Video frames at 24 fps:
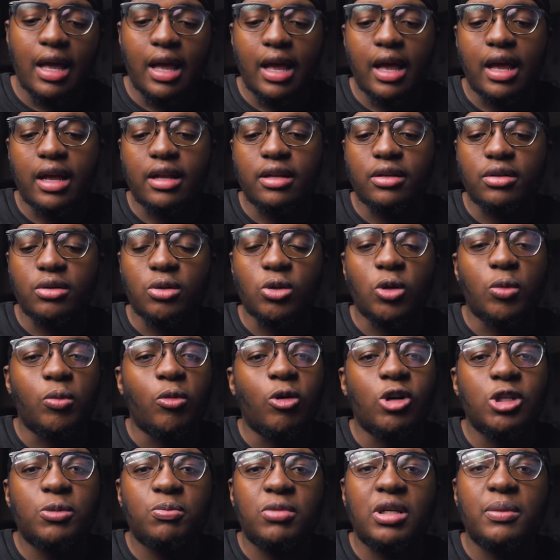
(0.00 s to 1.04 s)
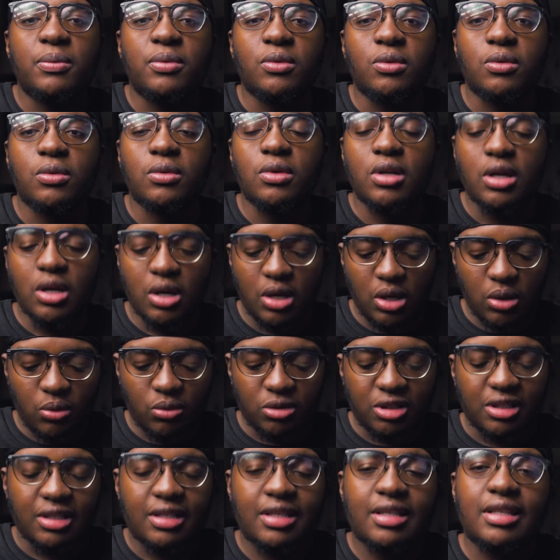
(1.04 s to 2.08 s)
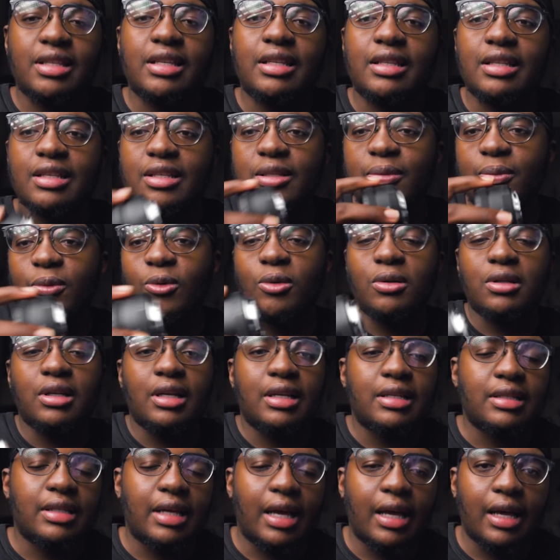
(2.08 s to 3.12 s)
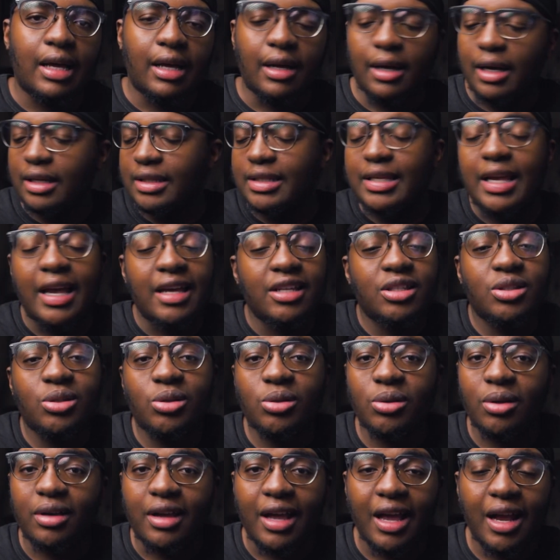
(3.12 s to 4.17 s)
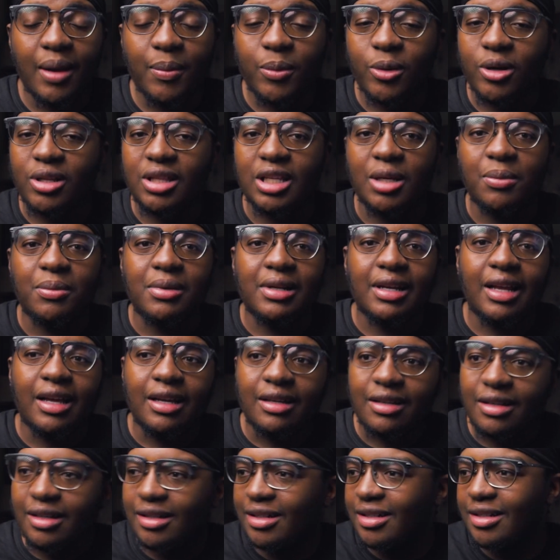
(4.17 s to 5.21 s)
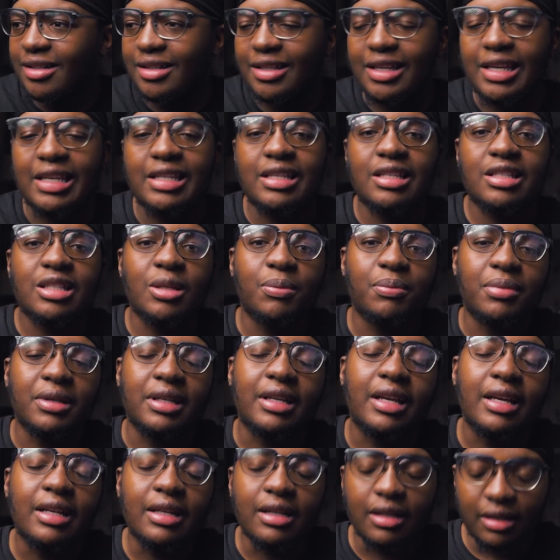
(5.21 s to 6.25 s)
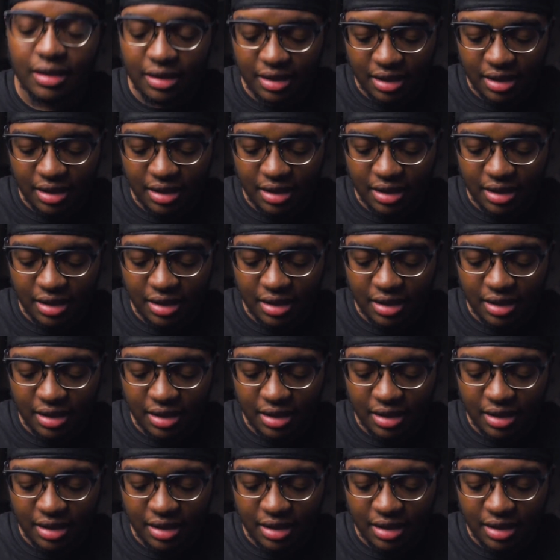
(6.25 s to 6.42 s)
and most people would just see this small lens attached to your camera and they'd be like, he's just a beginner,